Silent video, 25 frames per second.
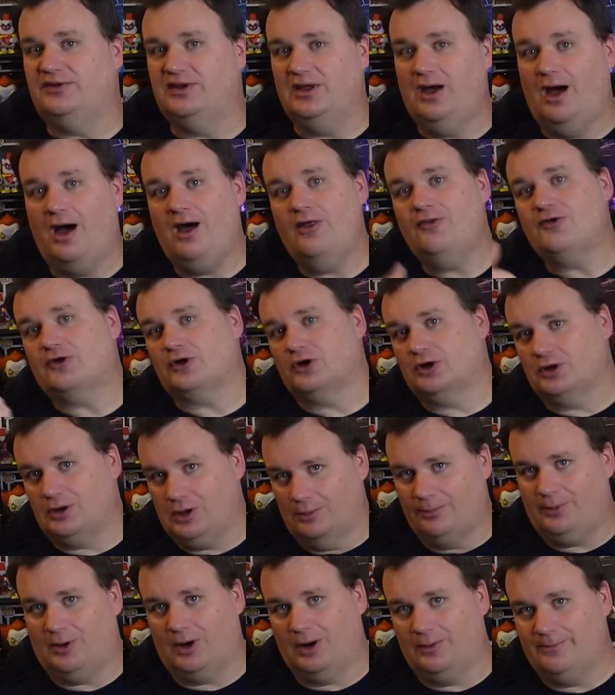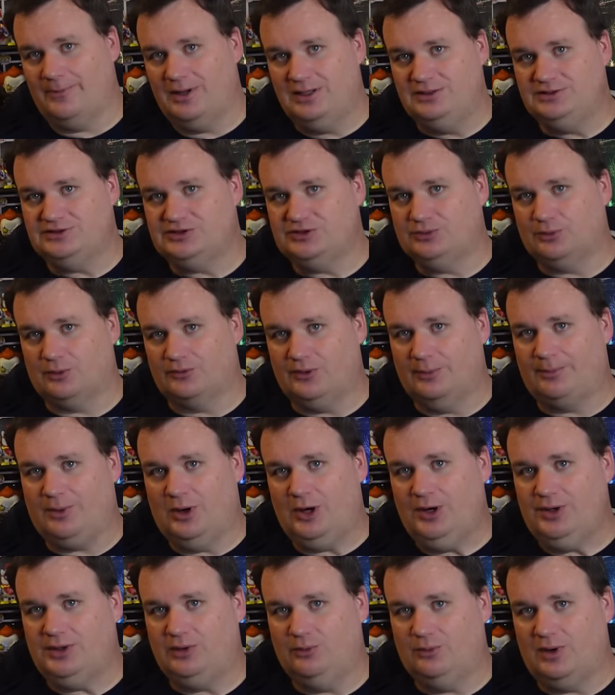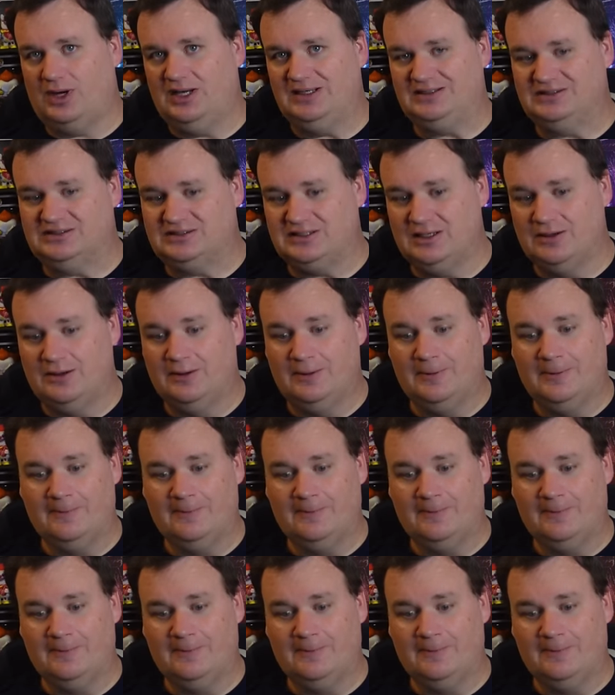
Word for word: the other apartment where the party was,